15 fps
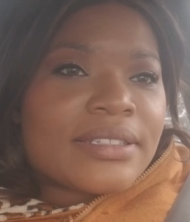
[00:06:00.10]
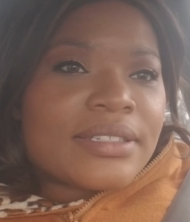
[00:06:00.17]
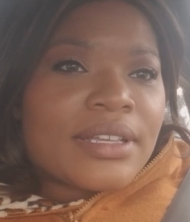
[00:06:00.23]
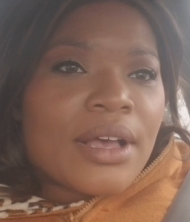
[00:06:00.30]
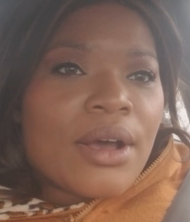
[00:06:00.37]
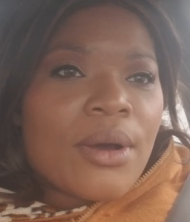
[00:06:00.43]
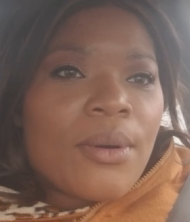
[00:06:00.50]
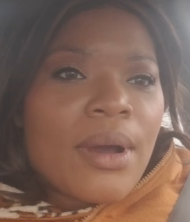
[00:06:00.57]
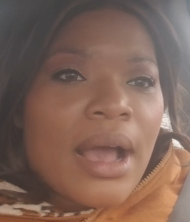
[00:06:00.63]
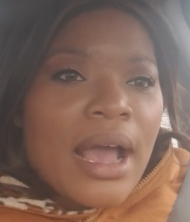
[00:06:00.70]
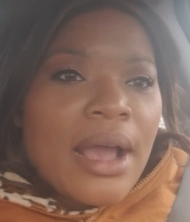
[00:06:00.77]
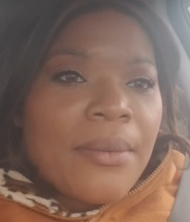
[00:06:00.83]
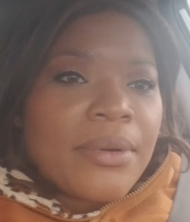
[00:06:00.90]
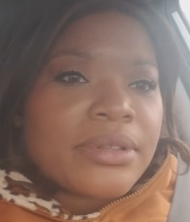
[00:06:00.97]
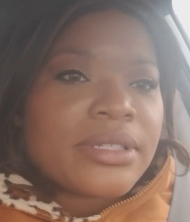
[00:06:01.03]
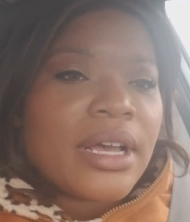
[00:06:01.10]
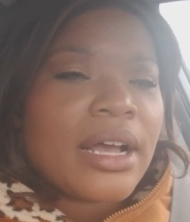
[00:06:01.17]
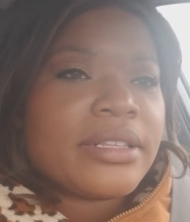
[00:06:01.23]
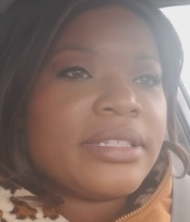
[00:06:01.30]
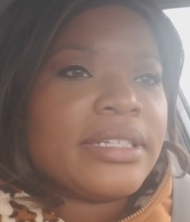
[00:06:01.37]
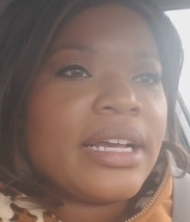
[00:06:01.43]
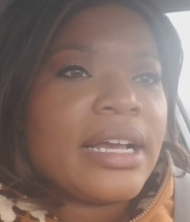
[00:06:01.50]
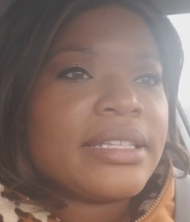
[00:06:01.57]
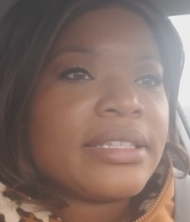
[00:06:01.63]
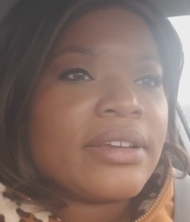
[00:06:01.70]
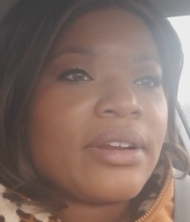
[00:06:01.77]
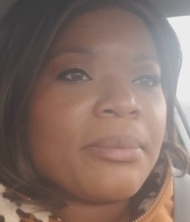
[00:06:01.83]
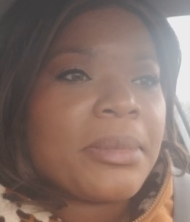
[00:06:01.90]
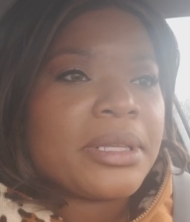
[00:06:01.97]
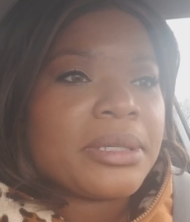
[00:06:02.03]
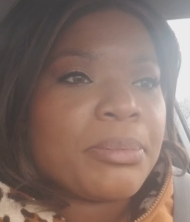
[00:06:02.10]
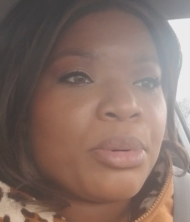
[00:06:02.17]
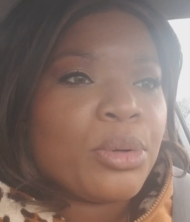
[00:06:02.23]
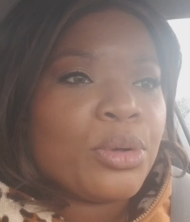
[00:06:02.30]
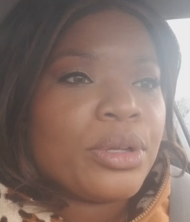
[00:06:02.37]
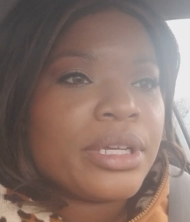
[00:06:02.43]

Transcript: So I will talk to you guys later. I'm about to pull